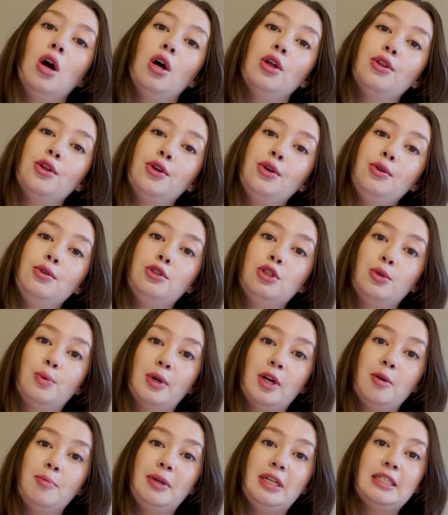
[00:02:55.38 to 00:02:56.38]
Although you do
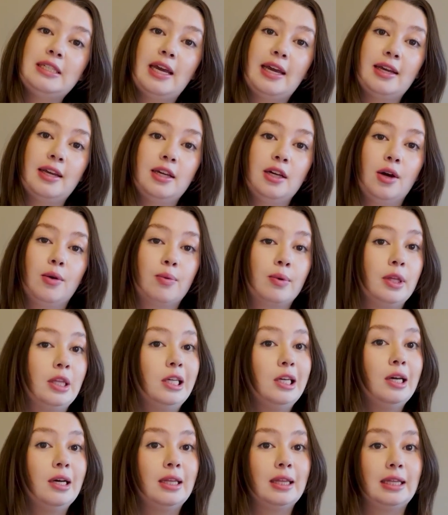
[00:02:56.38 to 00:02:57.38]
want to be taking a
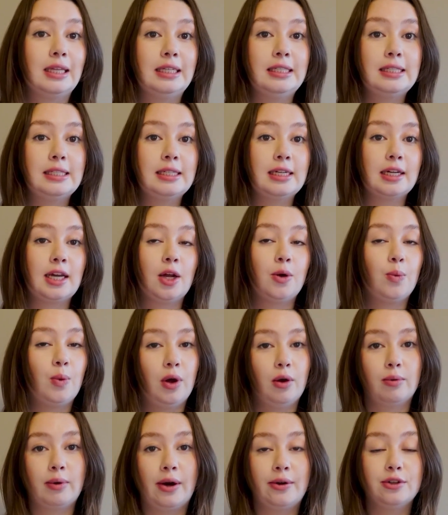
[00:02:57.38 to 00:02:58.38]
really holistic and
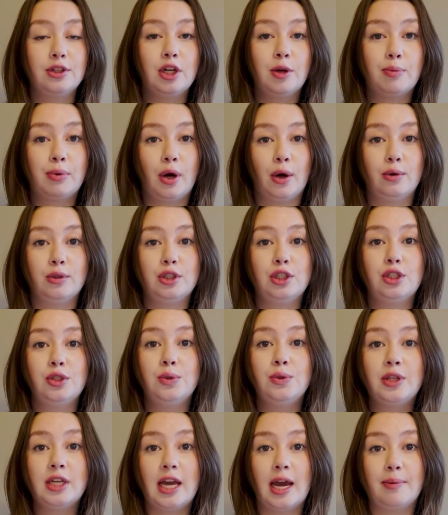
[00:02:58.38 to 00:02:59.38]
well rounded approach
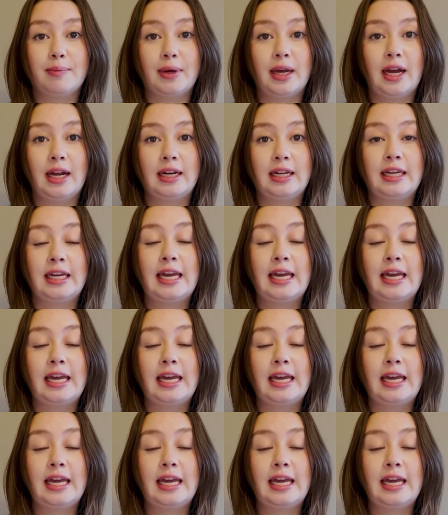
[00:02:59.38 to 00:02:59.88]
to the MCAT in